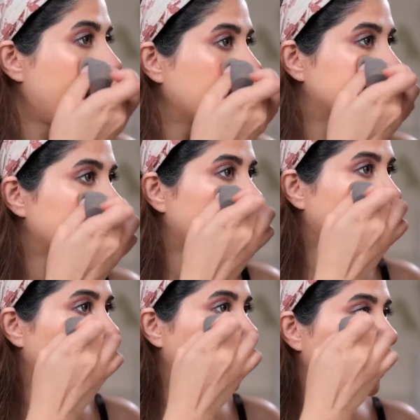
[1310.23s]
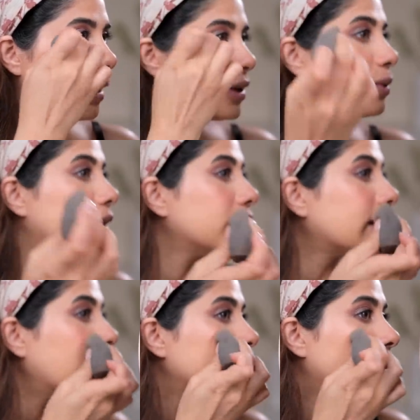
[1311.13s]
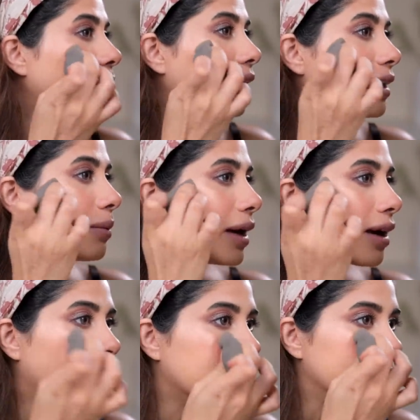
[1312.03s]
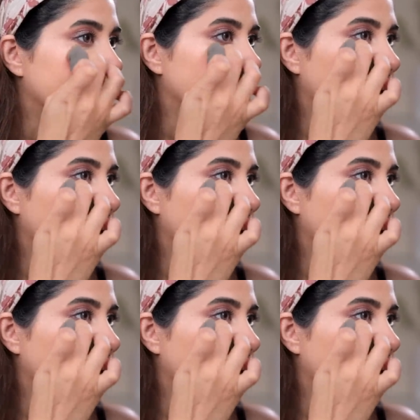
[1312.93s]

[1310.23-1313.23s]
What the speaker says: It's like, you can tell you're wearing makeup, dude.